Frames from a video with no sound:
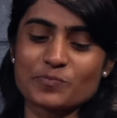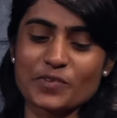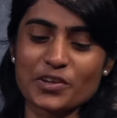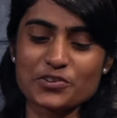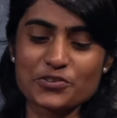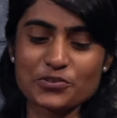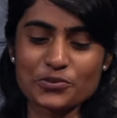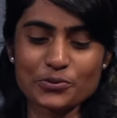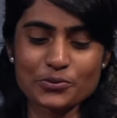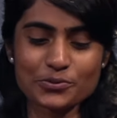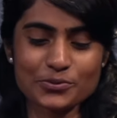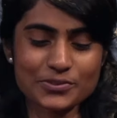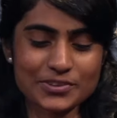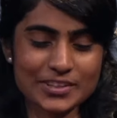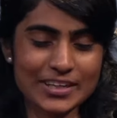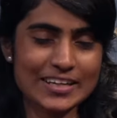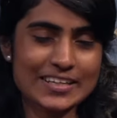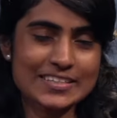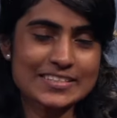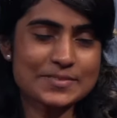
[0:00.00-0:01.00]
So
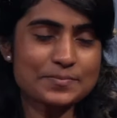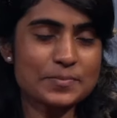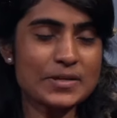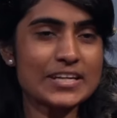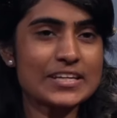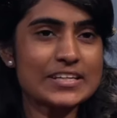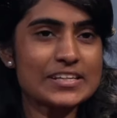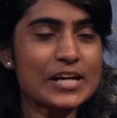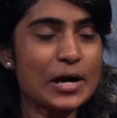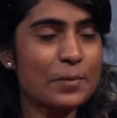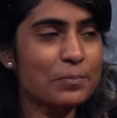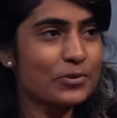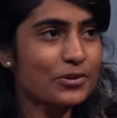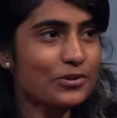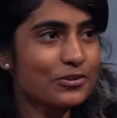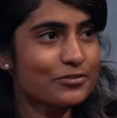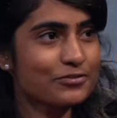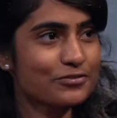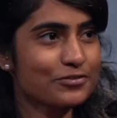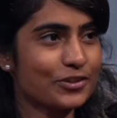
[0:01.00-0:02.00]
there has been a couple
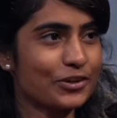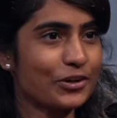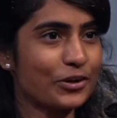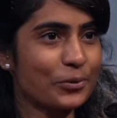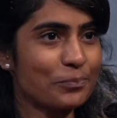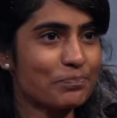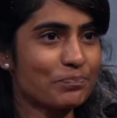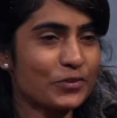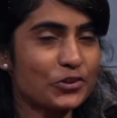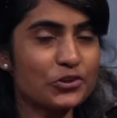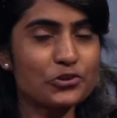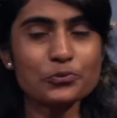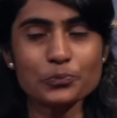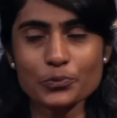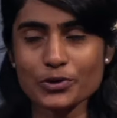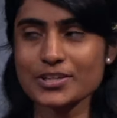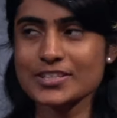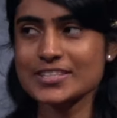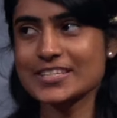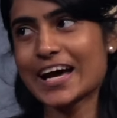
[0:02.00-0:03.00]
of new
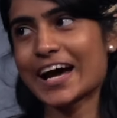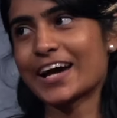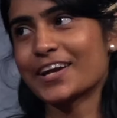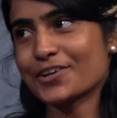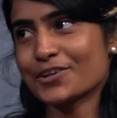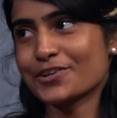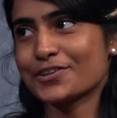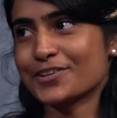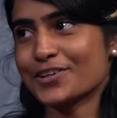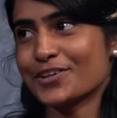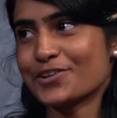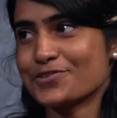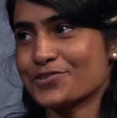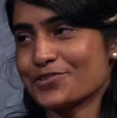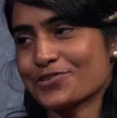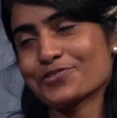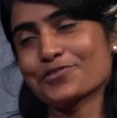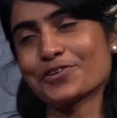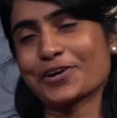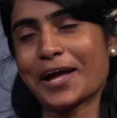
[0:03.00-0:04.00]
words added into
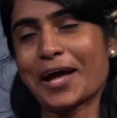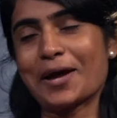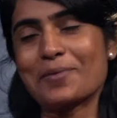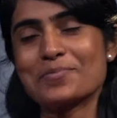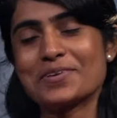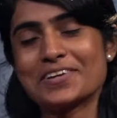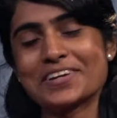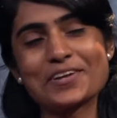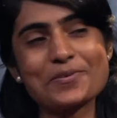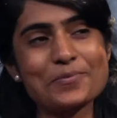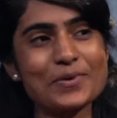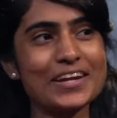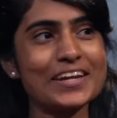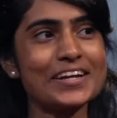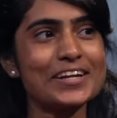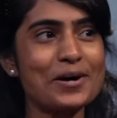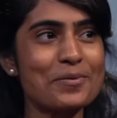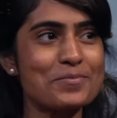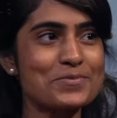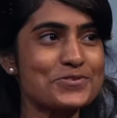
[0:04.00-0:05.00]
the vocabulary when
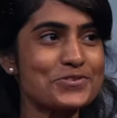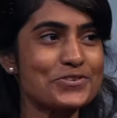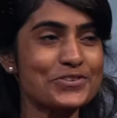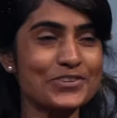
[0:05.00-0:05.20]
it comes to